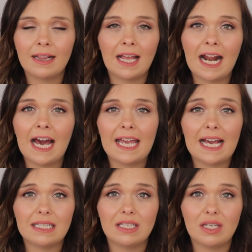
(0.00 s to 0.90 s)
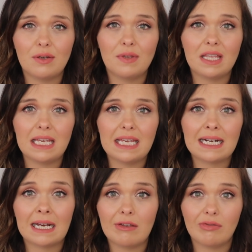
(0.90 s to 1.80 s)
and then I had to do
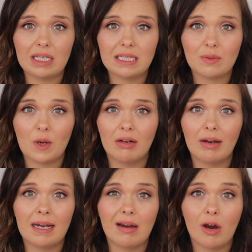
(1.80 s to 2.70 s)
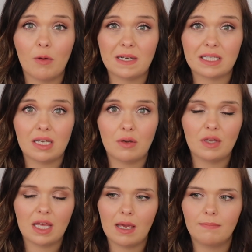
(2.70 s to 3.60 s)
the night feed as well at 2:30
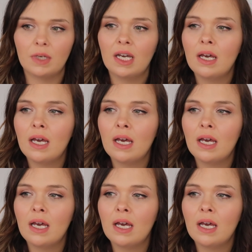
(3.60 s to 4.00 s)
with him,